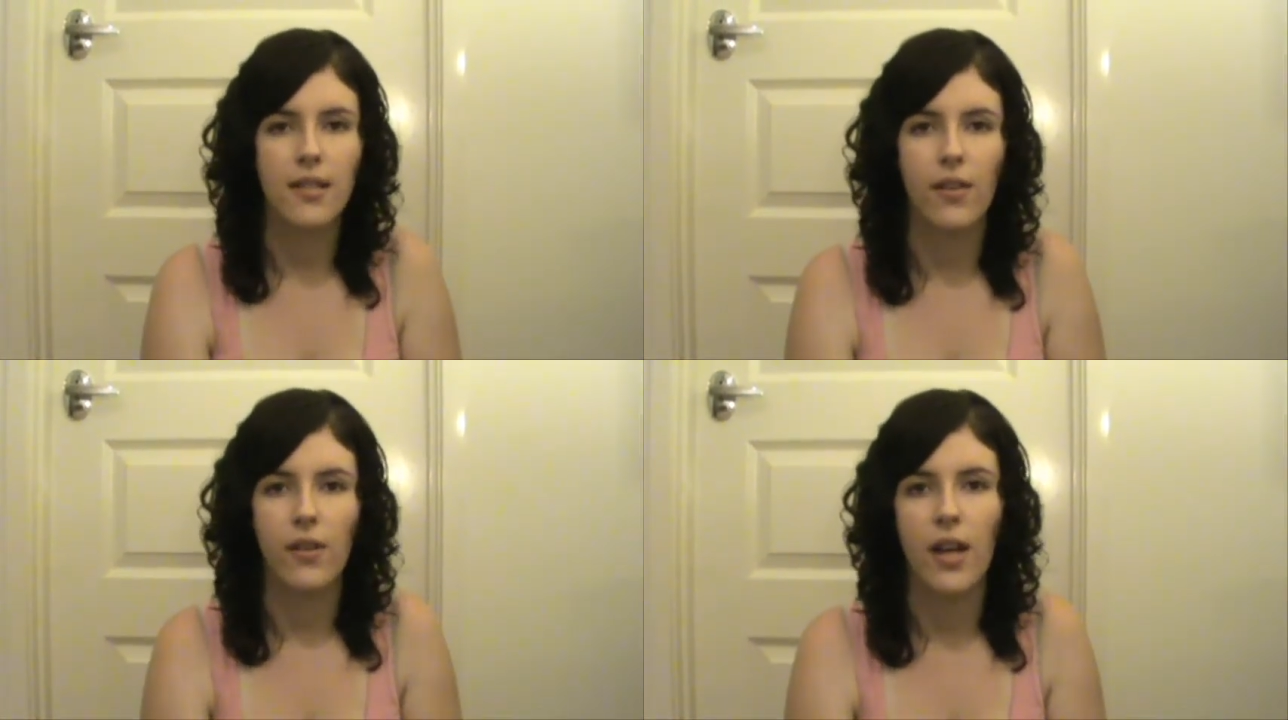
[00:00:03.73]

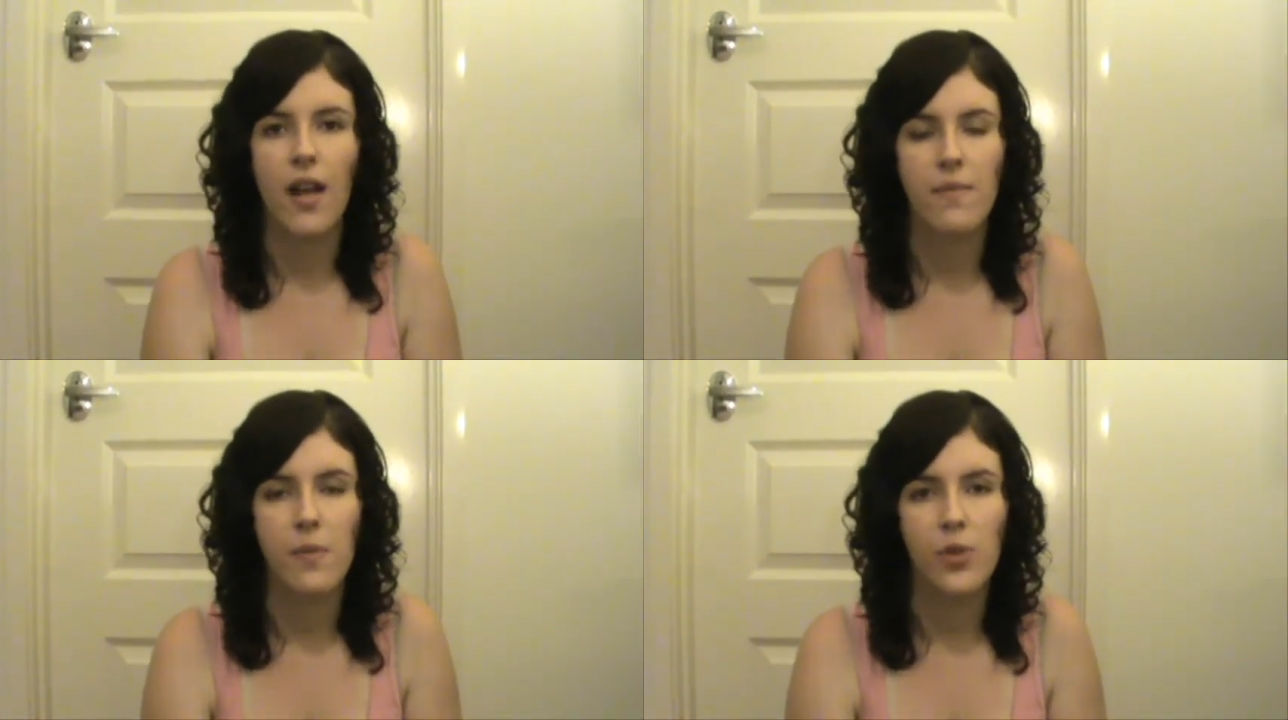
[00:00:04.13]
years old
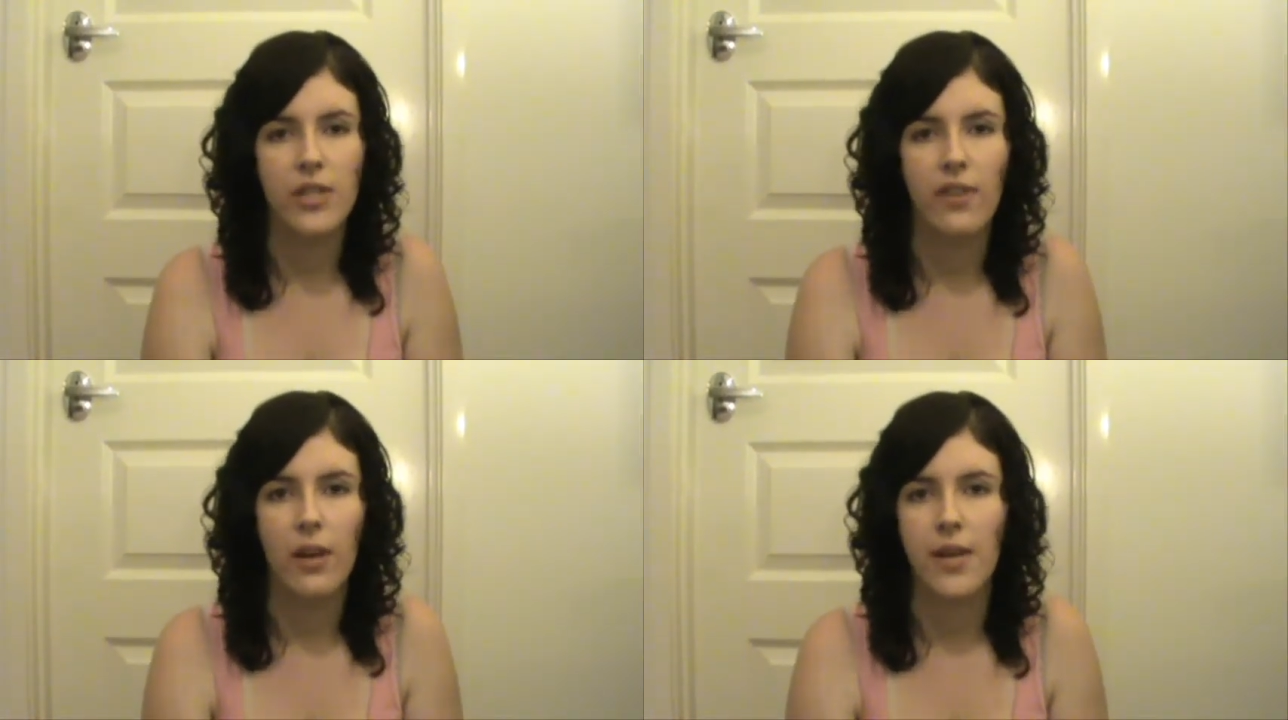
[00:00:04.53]
and I've been
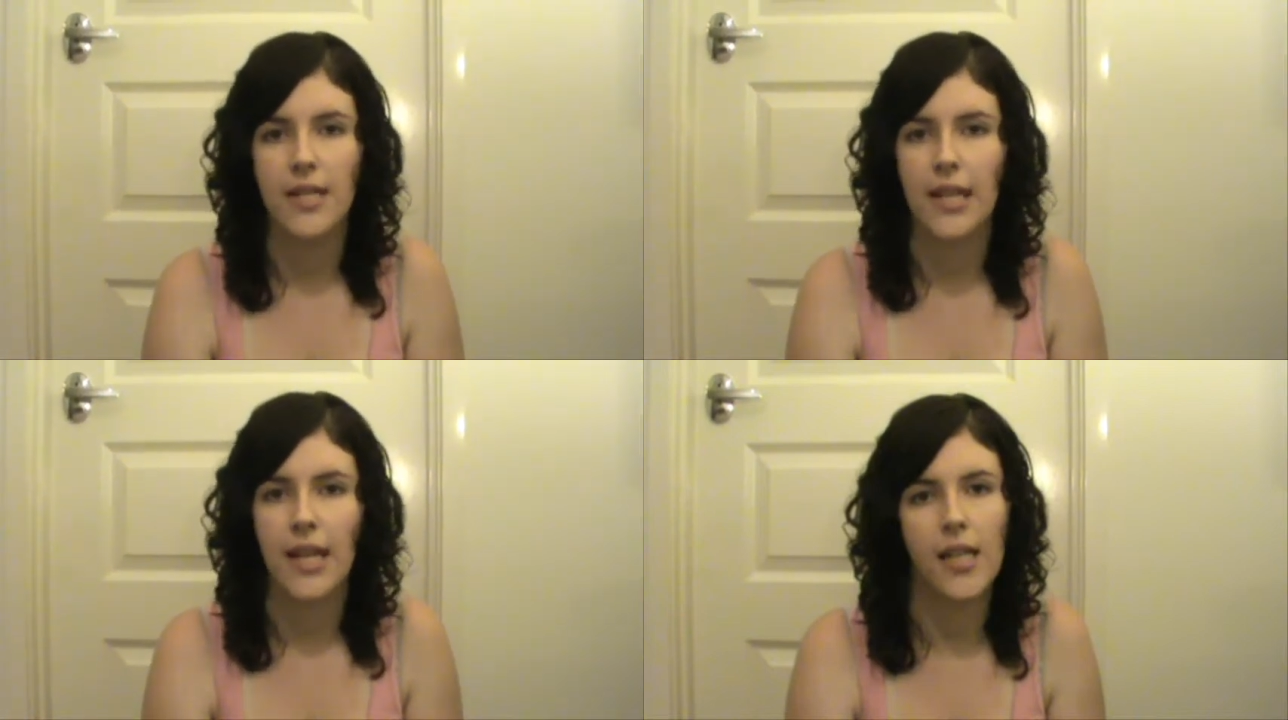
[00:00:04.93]
breastfeeding
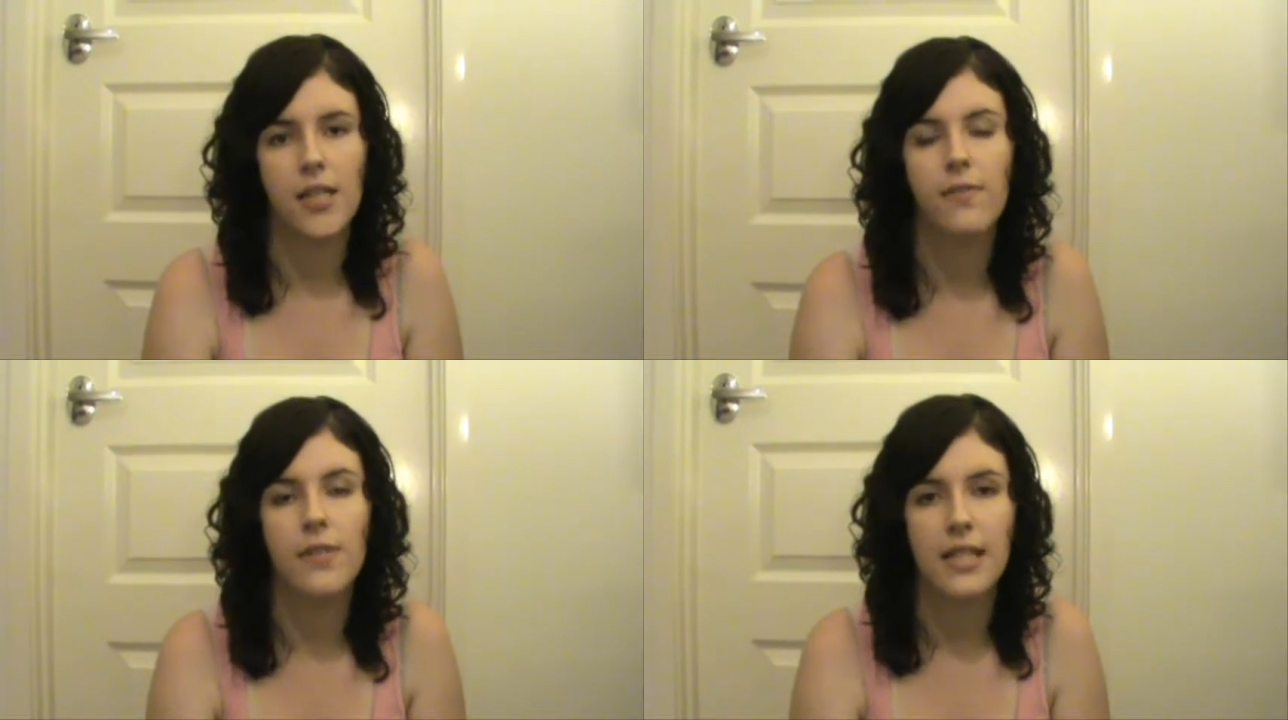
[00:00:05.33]
my son
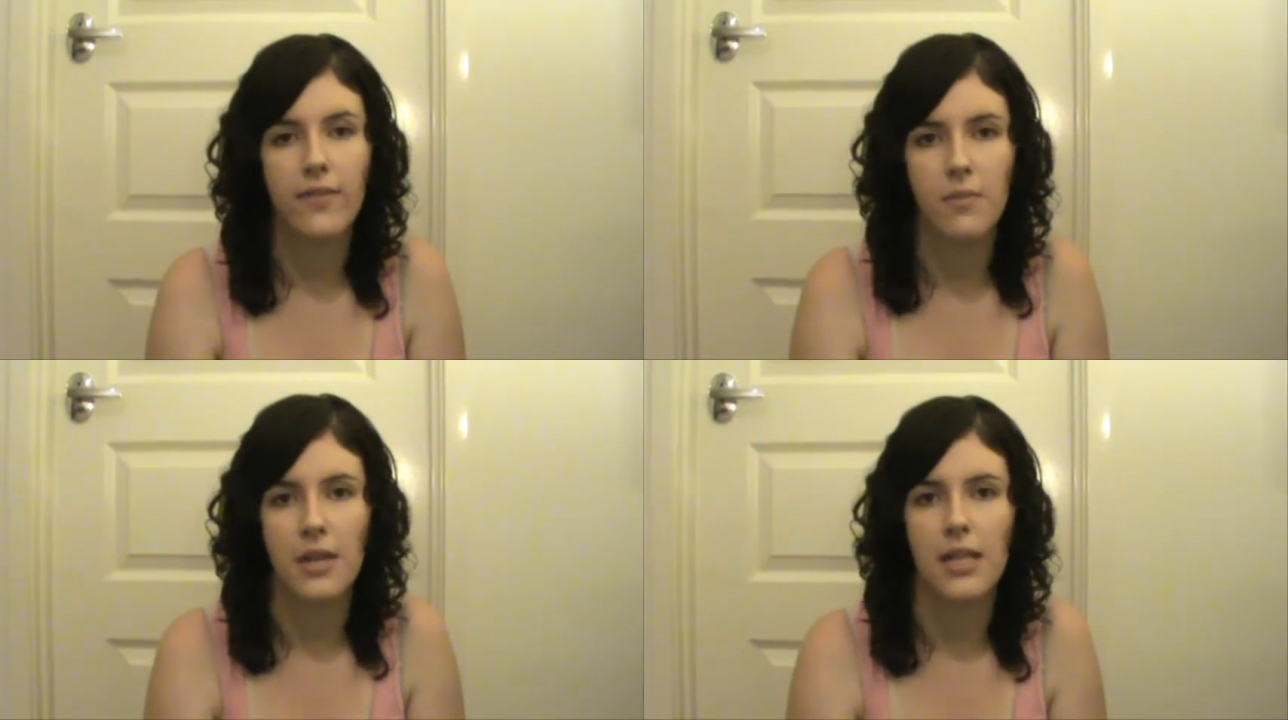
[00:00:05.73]
Hunter for
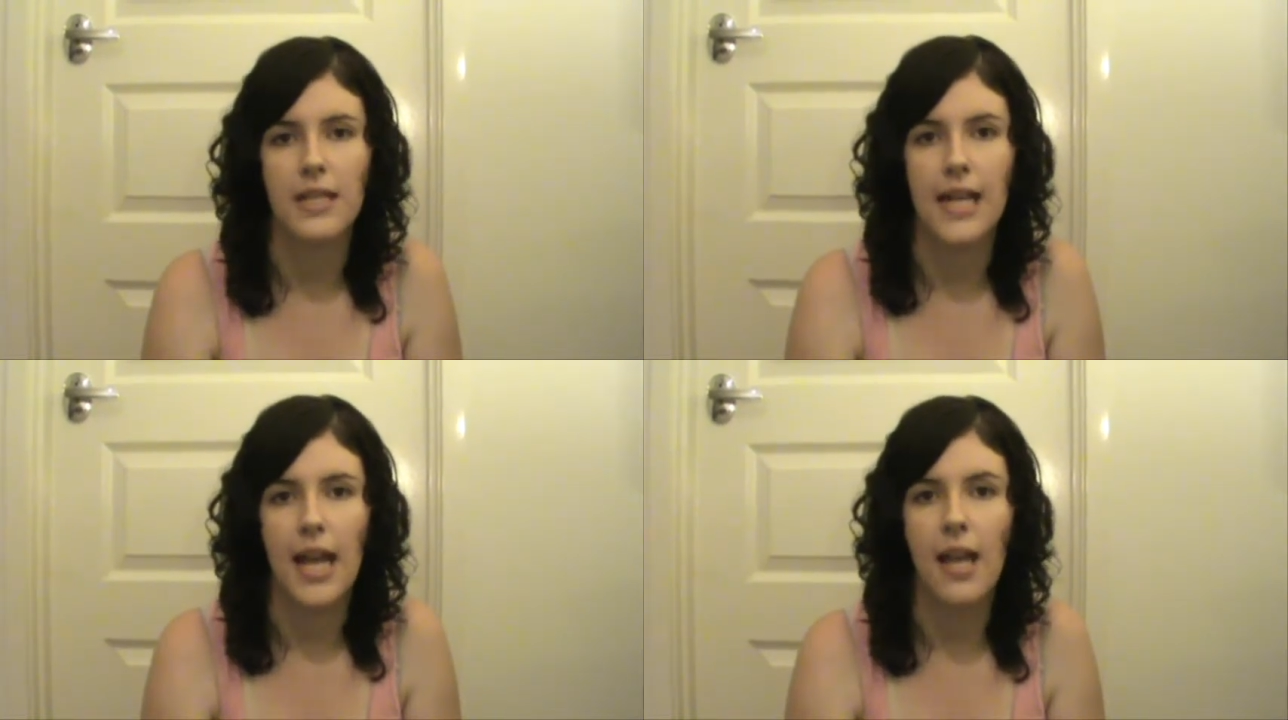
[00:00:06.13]
7
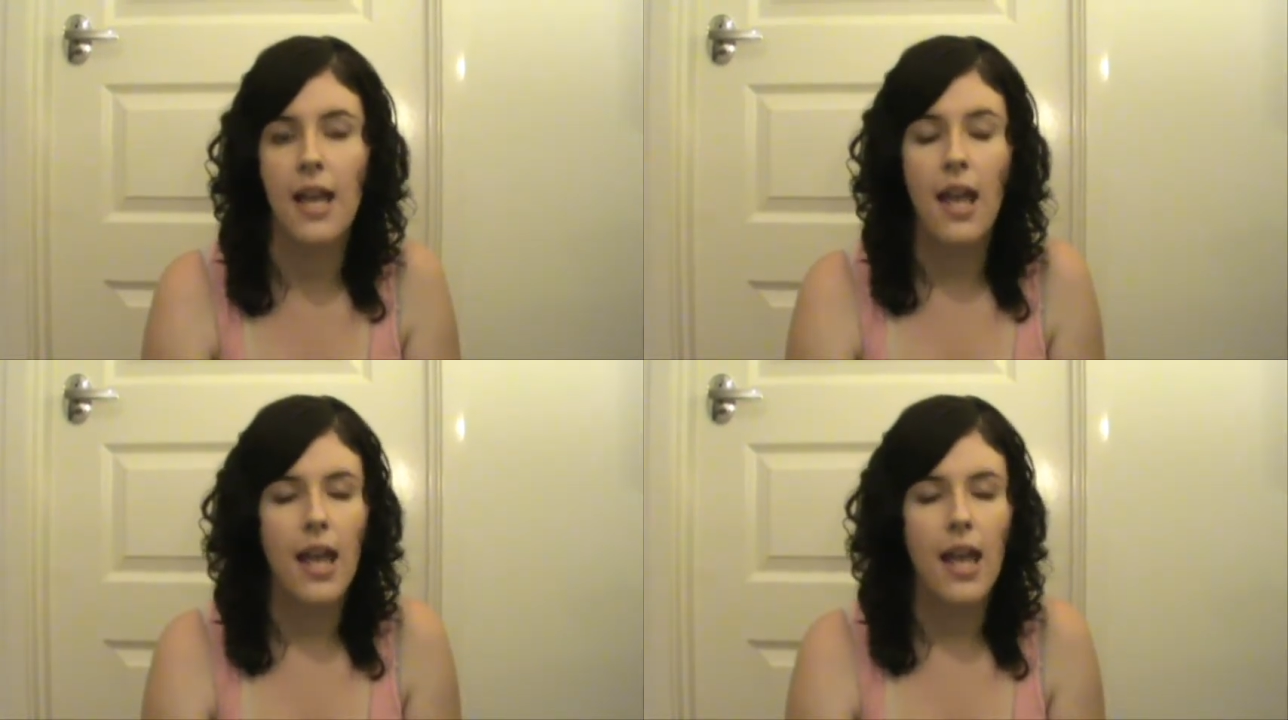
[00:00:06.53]
months now.